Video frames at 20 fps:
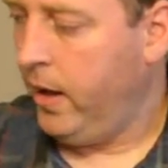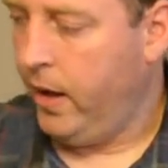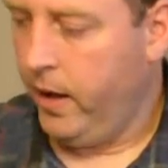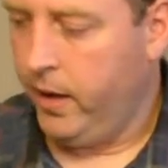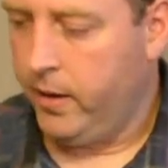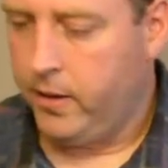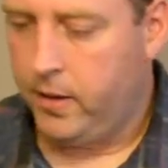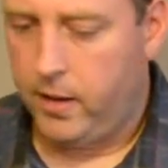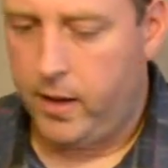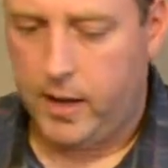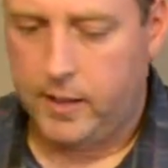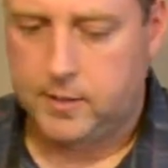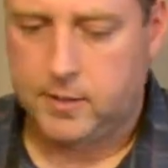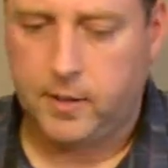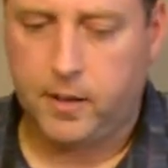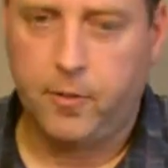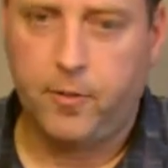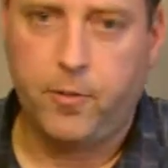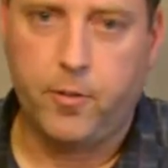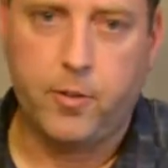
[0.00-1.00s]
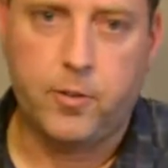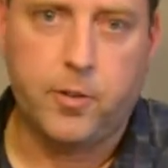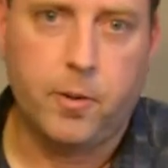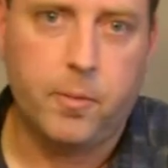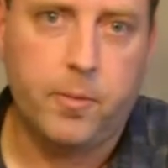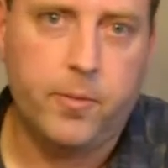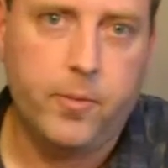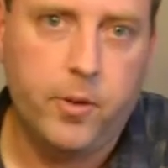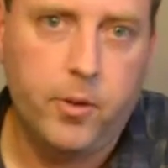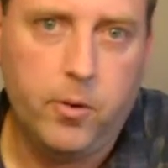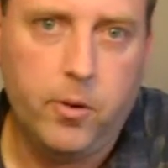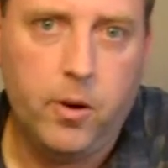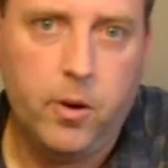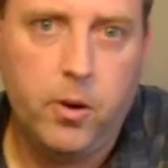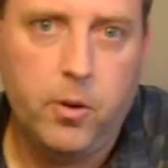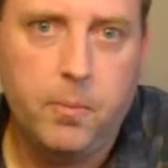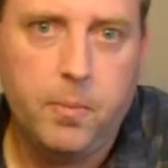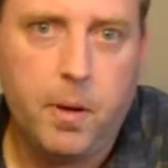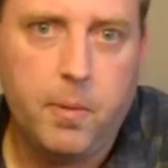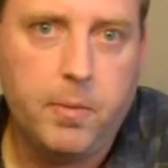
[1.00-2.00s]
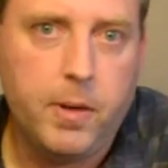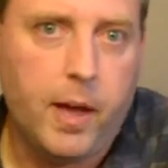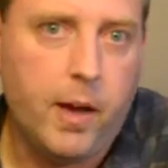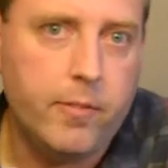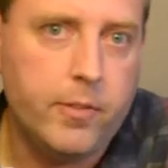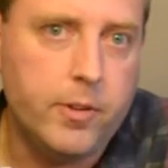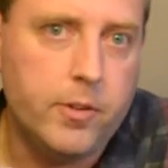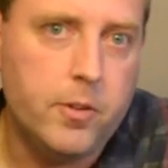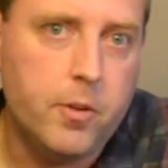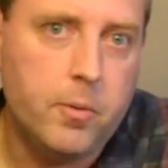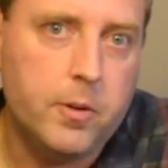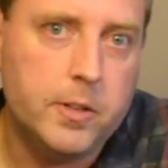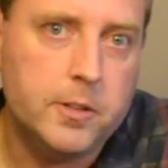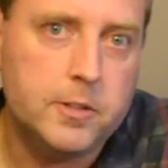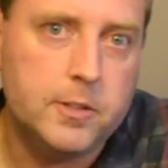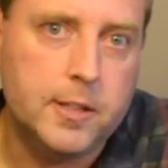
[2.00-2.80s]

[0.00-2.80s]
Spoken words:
And the last thing, for some of you who maybe haven't noticed